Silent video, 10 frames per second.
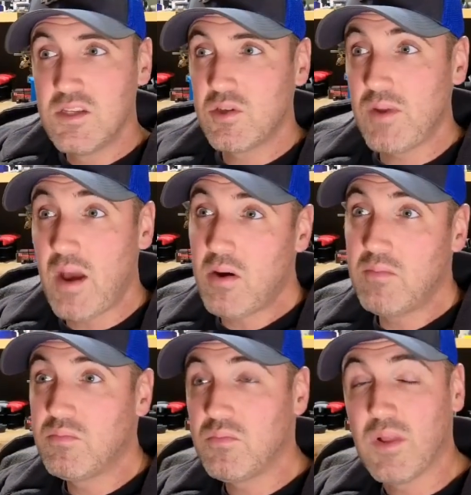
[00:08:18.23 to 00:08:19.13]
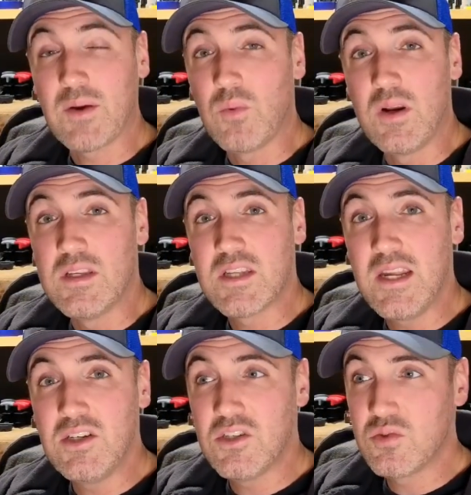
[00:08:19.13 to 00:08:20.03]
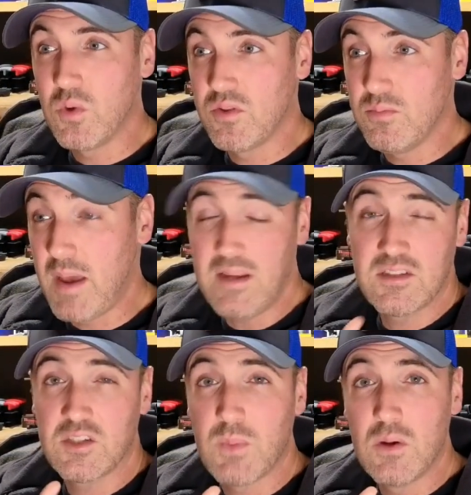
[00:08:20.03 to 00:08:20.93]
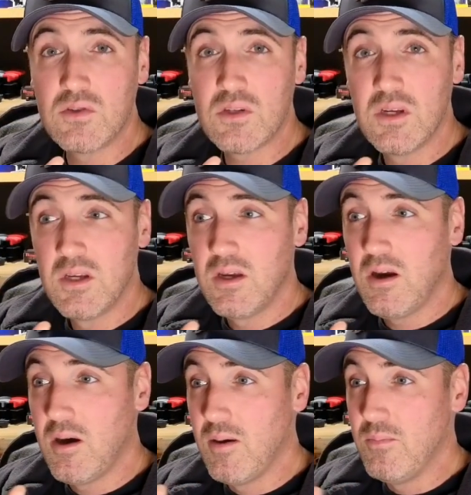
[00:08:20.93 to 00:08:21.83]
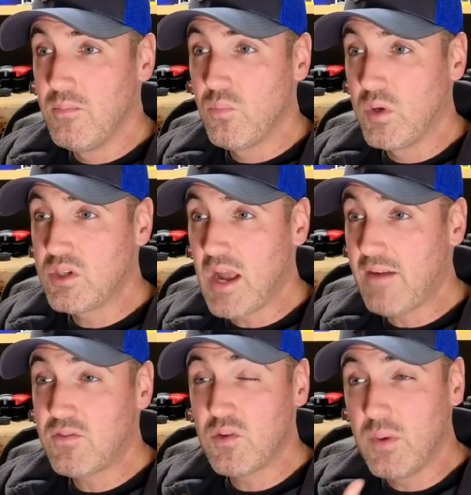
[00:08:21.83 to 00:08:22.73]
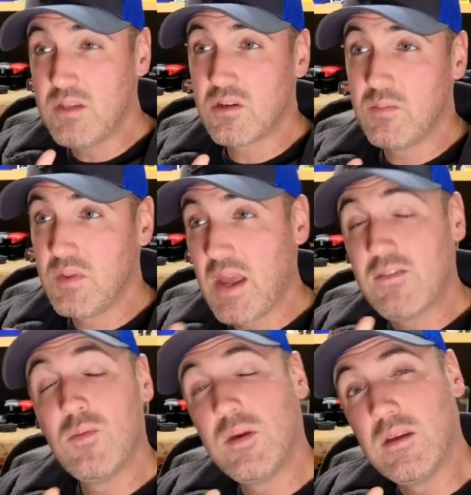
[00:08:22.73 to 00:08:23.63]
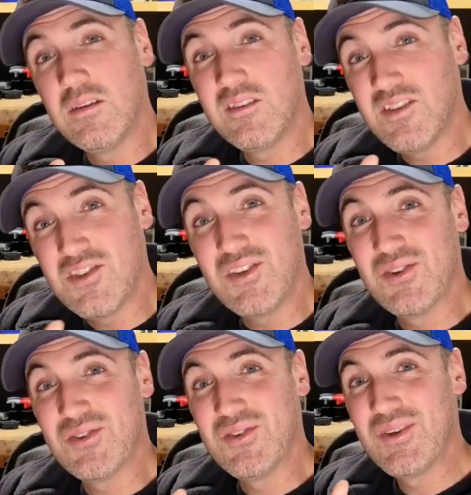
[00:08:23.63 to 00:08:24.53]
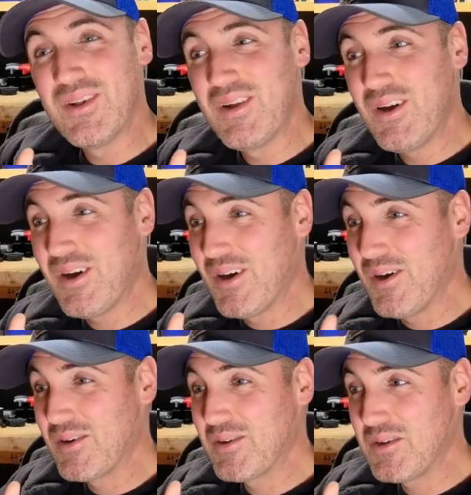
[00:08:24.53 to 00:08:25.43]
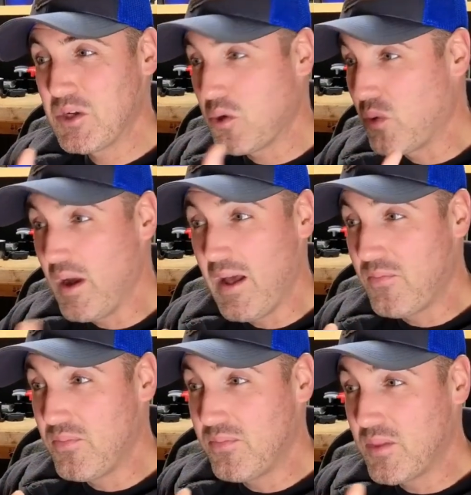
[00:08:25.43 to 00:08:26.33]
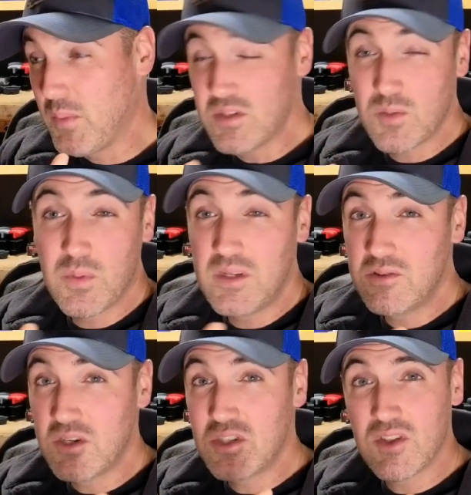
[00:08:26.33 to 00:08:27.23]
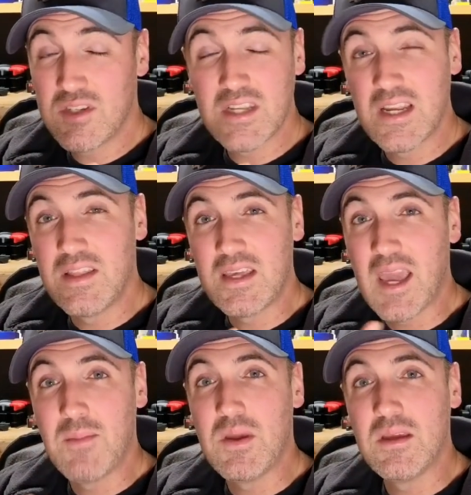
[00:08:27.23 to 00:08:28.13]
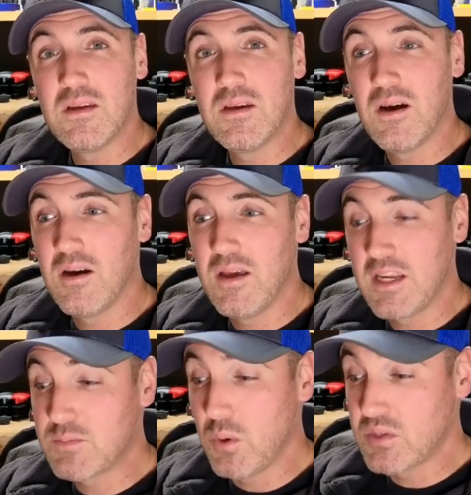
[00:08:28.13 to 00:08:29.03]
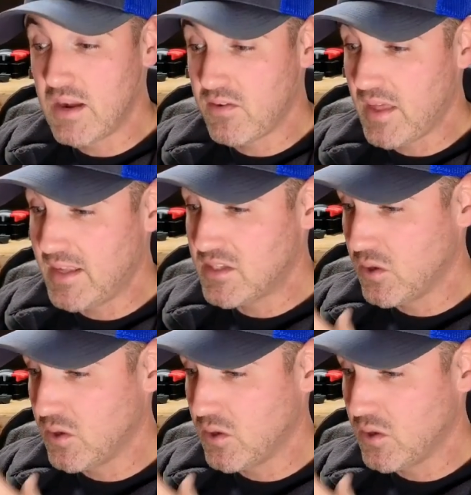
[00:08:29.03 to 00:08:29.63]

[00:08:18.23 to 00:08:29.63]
So now I'm like running stages with mags exposed, which after the buzzer, I mean, they have to be concealed, you know, at the buzzer, but there's nothing saying they can't be exposed after that.